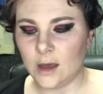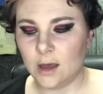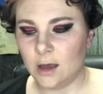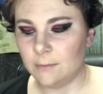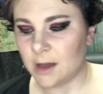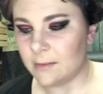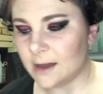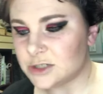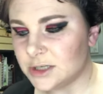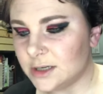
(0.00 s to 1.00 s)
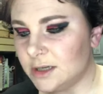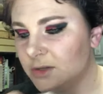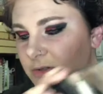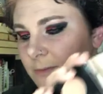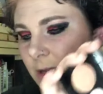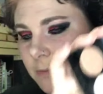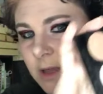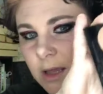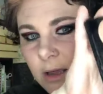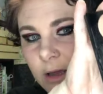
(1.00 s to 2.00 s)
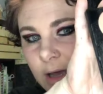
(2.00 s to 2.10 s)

um, I'm actually going to use my pink